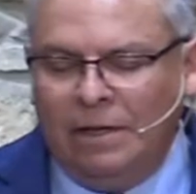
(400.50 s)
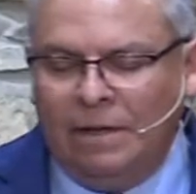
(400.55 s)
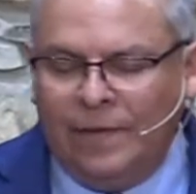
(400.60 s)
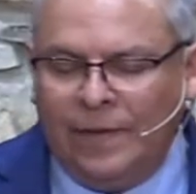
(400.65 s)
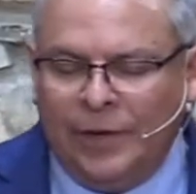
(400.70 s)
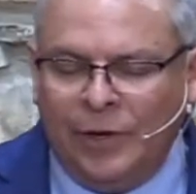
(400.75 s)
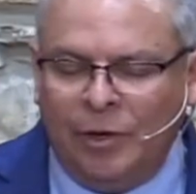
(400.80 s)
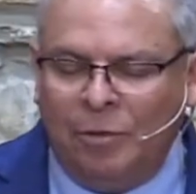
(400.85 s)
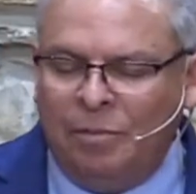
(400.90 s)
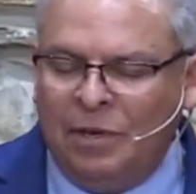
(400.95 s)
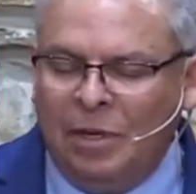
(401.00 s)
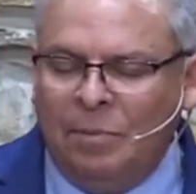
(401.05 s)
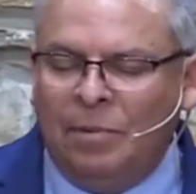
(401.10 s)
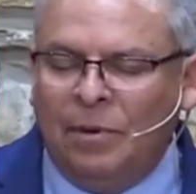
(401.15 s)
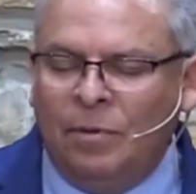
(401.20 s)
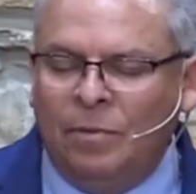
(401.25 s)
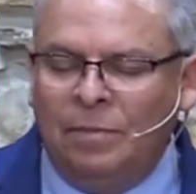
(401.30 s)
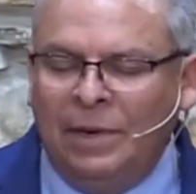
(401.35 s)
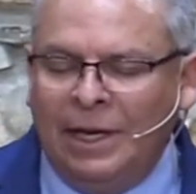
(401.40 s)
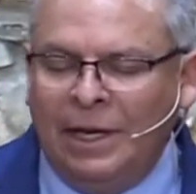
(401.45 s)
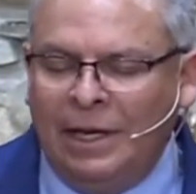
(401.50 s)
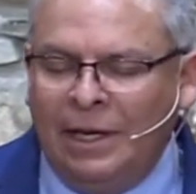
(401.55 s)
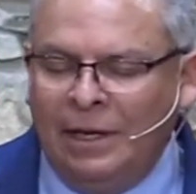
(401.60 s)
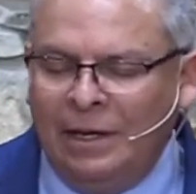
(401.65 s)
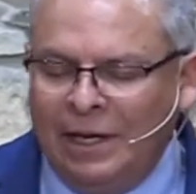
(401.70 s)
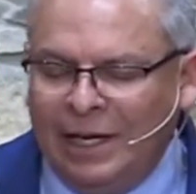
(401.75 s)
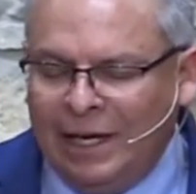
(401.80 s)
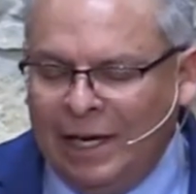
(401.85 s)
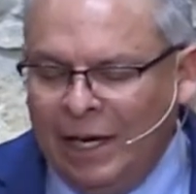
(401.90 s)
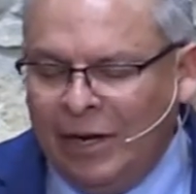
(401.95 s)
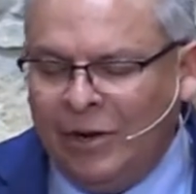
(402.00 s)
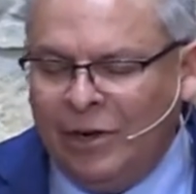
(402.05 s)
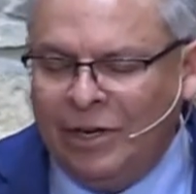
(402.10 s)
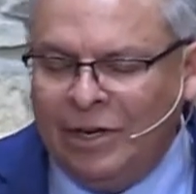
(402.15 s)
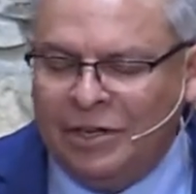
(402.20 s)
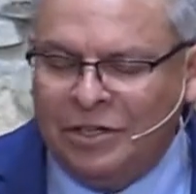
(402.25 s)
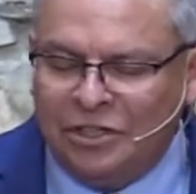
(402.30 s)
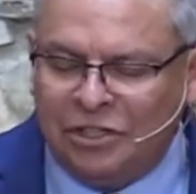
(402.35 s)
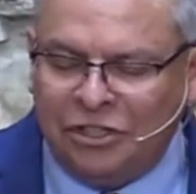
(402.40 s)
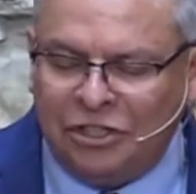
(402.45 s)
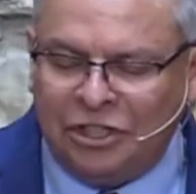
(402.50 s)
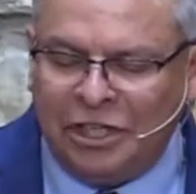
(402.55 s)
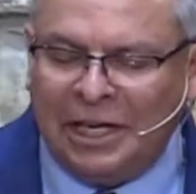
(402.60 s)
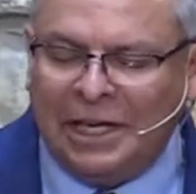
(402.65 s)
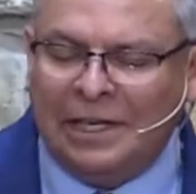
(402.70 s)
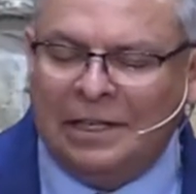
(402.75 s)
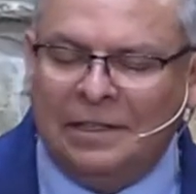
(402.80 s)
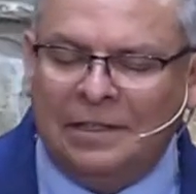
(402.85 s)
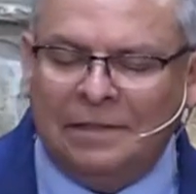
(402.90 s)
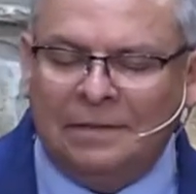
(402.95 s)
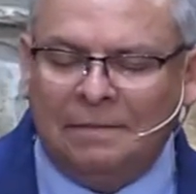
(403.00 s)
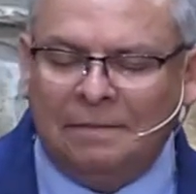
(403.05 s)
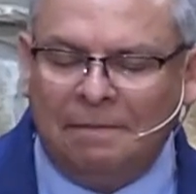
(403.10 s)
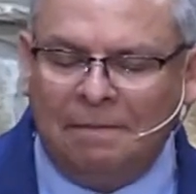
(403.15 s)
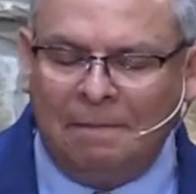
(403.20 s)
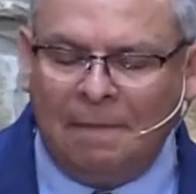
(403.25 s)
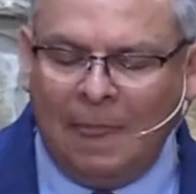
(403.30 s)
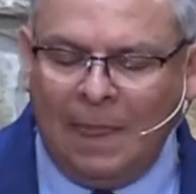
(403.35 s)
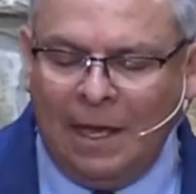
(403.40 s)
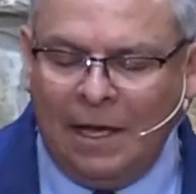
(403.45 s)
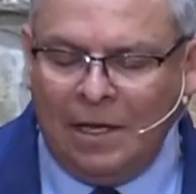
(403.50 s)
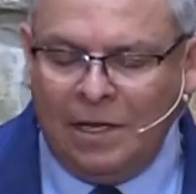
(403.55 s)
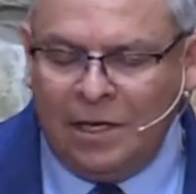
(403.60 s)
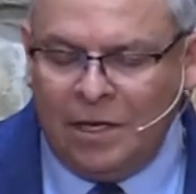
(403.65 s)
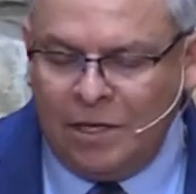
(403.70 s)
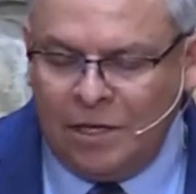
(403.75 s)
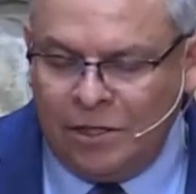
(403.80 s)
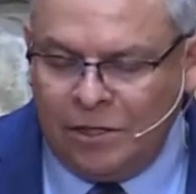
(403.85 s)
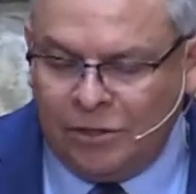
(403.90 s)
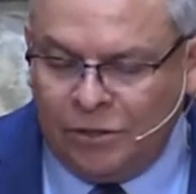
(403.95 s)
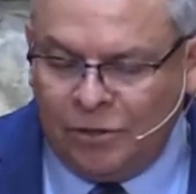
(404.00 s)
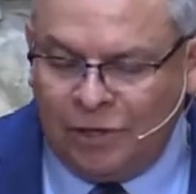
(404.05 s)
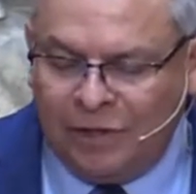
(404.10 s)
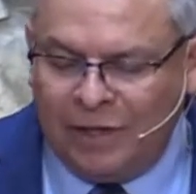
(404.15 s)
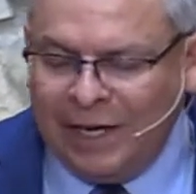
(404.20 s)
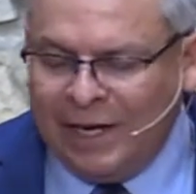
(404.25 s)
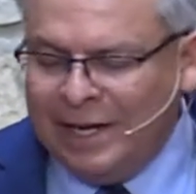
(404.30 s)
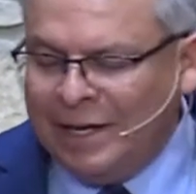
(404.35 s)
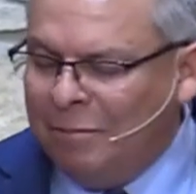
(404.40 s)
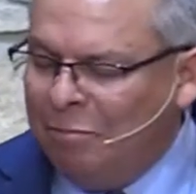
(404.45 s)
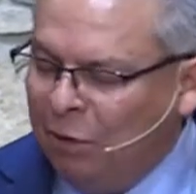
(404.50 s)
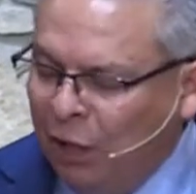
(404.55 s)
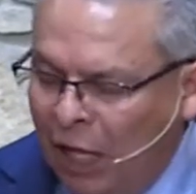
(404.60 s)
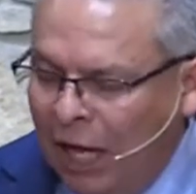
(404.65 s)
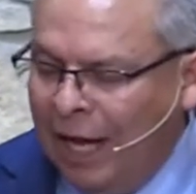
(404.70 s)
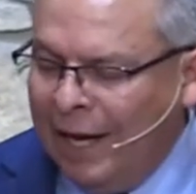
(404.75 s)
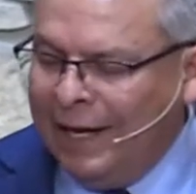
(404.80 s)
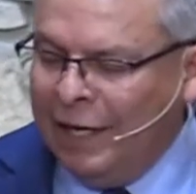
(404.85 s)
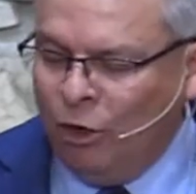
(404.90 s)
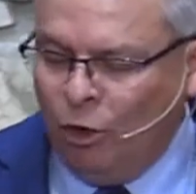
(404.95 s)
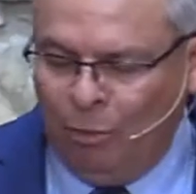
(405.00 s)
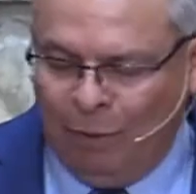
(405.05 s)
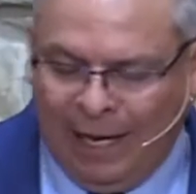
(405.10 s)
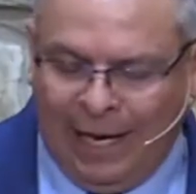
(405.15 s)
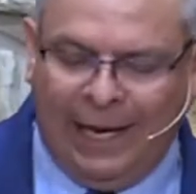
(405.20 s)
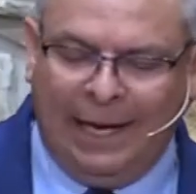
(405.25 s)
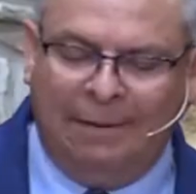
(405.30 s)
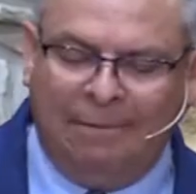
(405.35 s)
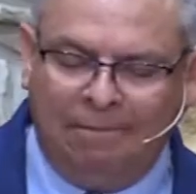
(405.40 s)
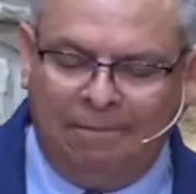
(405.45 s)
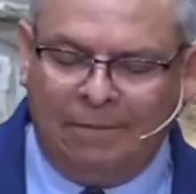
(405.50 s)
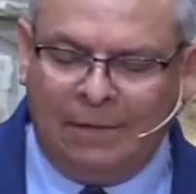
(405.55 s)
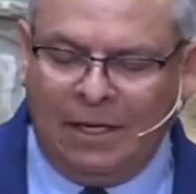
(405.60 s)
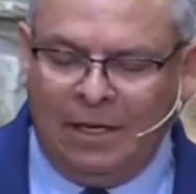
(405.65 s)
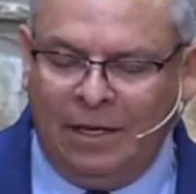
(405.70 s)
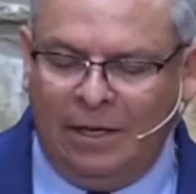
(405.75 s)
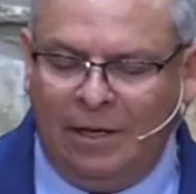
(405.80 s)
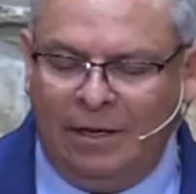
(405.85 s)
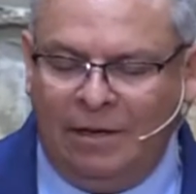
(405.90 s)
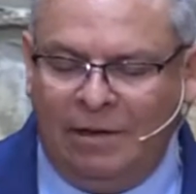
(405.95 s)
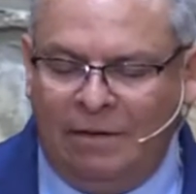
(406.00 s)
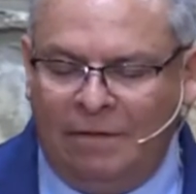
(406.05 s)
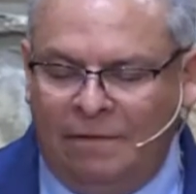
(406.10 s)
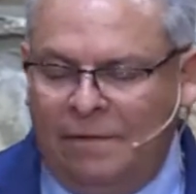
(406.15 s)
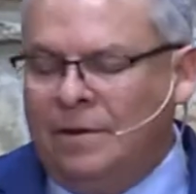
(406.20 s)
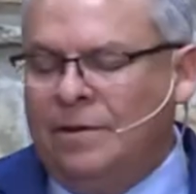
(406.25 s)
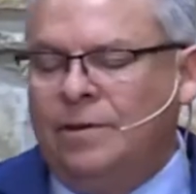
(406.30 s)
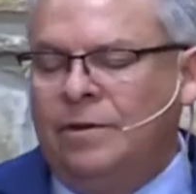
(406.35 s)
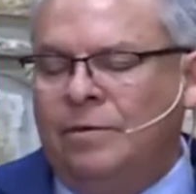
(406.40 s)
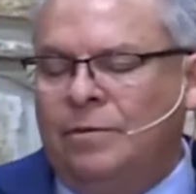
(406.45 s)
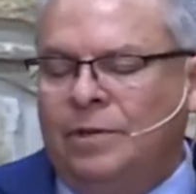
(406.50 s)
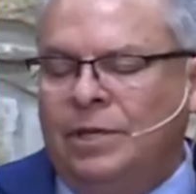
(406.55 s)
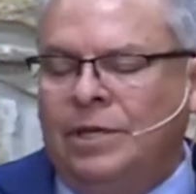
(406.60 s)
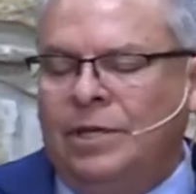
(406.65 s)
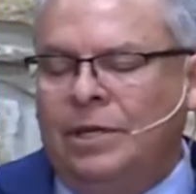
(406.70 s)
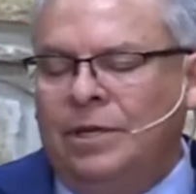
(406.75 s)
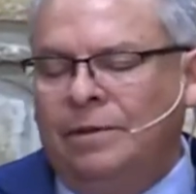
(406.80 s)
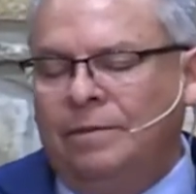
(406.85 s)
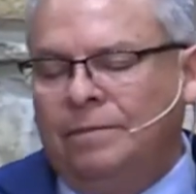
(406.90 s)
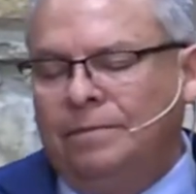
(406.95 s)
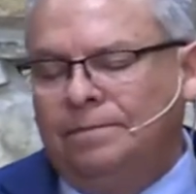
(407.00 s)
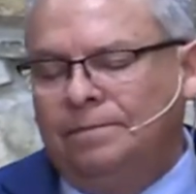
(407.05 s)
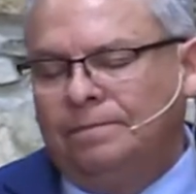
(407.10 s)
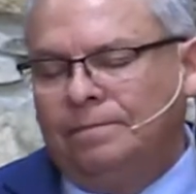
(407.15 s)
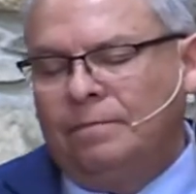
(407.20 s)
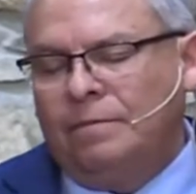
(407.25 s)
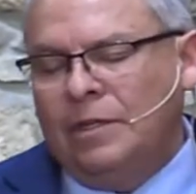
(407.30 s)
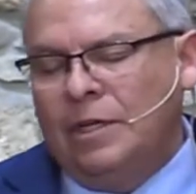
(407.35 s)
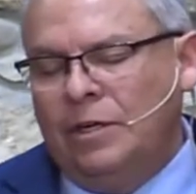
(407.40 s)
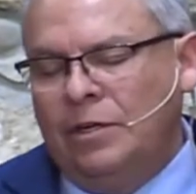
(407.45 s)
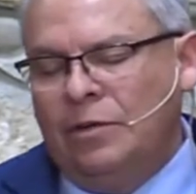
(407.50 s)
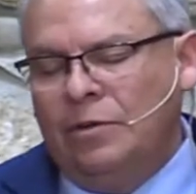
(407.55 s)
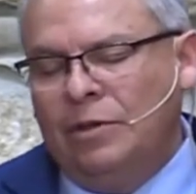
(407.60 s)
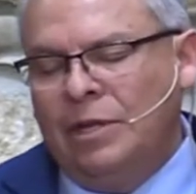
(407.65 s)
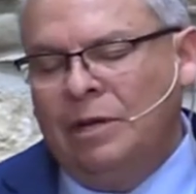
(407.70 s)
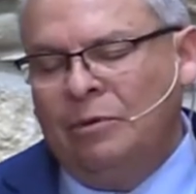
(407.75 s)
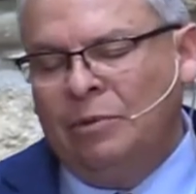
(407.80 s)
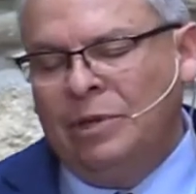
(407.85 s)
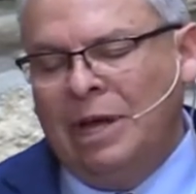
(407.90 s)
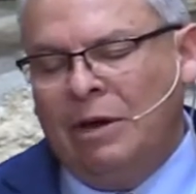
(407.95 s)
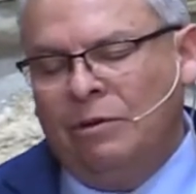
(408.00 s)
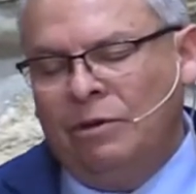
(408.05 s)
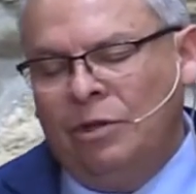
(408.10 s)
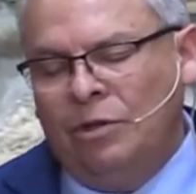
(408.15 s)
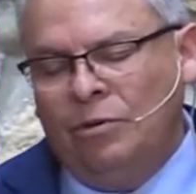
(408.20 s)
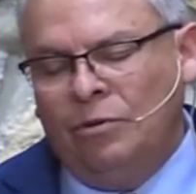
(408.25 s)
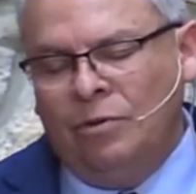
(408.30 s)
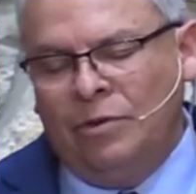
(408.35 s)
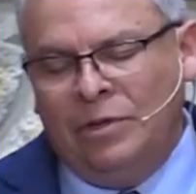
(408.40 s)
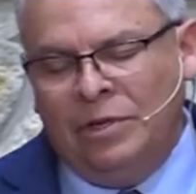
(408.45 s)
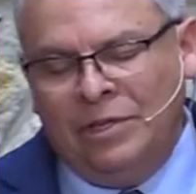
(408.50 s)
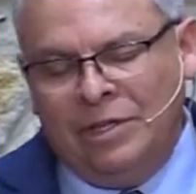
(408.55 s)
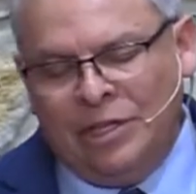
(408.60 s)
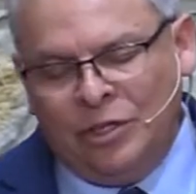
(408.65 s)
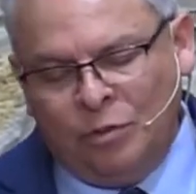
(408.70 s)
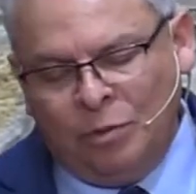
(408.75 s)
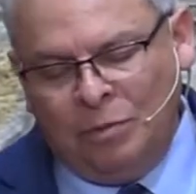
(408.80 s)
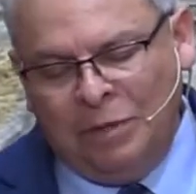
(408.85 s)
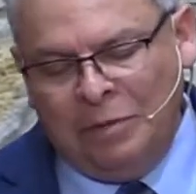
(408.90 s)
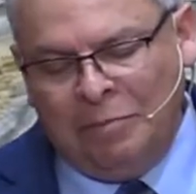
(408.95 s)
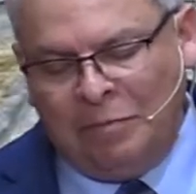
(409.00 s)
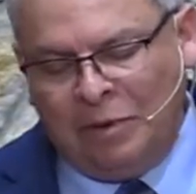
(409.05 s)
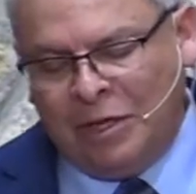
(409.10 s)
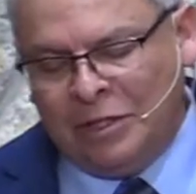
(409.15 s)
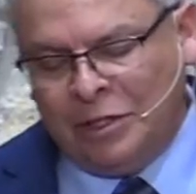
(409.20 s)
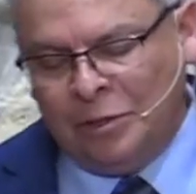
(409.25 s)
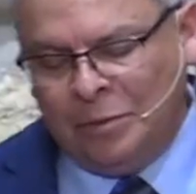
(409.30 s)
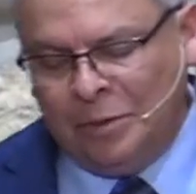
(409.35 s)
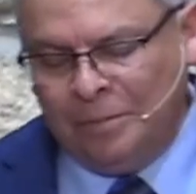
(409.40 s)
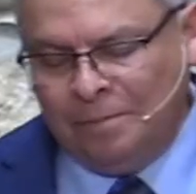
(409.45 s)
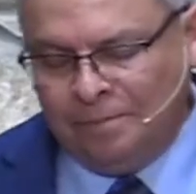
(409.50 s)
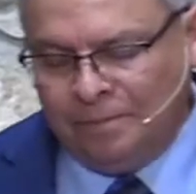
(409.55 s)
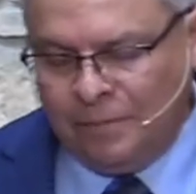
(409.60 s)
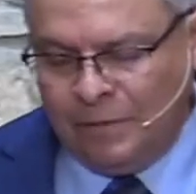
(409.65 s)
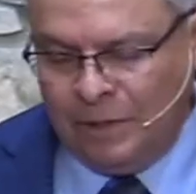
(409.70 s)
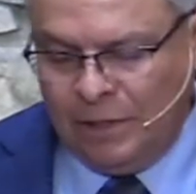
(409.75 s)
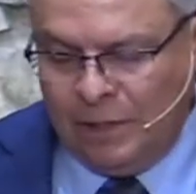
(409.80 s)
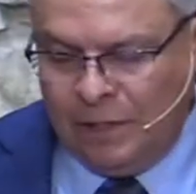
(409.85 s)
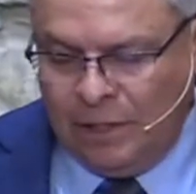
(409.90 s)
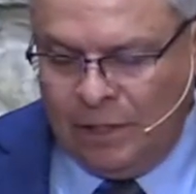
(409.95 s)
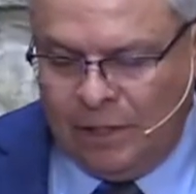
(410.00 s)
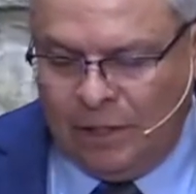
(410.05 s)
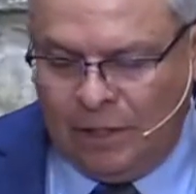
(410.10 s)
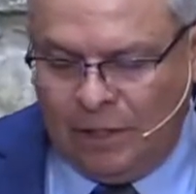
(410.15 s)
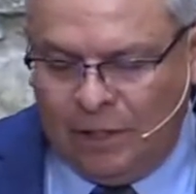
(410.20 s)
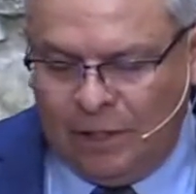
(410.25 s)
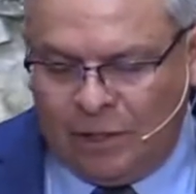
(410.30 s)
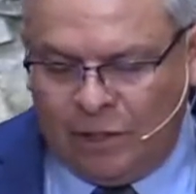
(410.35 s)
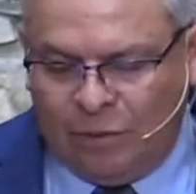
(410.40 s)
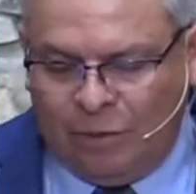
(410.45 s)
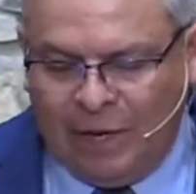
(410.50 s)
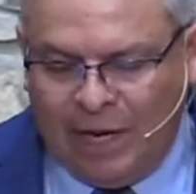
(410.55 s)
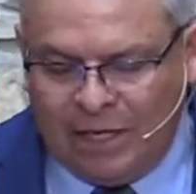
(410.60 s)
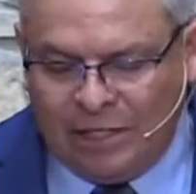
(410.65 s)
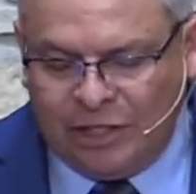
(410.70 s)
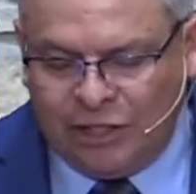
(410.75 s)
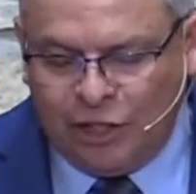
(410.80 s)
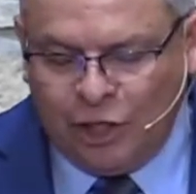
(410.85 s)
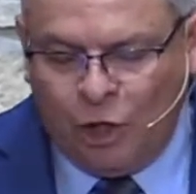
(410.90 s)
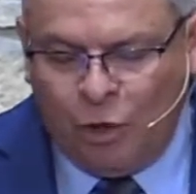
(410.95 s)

that your people may hear and understand, so that they could apply and obey. Father, we know that without you, this would be impossible. So we ask that you